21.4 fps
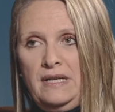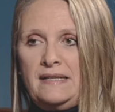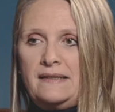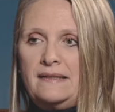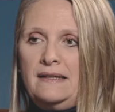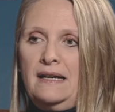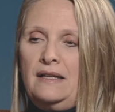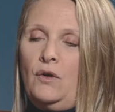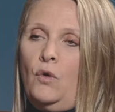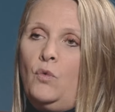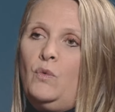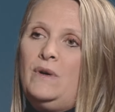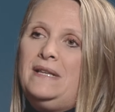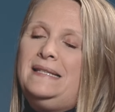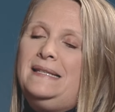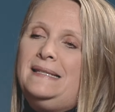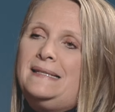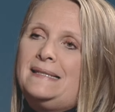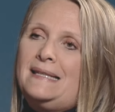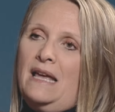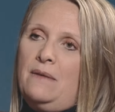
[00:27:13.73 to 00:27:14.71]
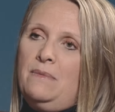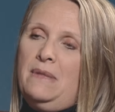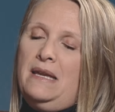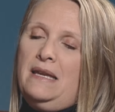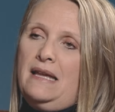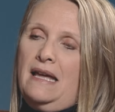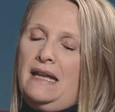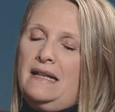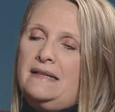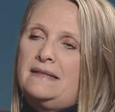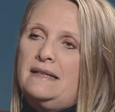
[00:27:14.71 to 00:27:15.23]
is that we
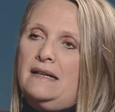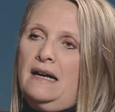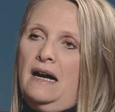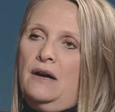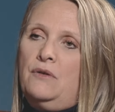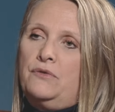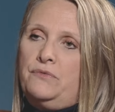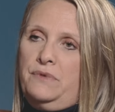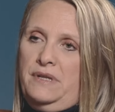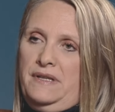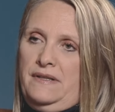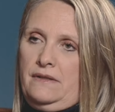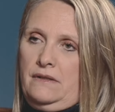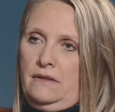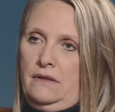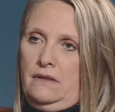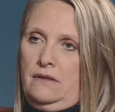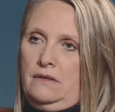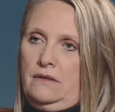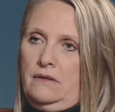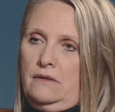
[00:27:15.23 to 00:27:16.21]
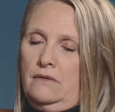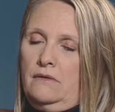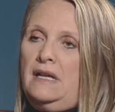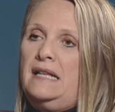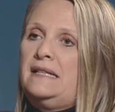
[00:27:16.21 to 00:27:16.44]
disseminate our research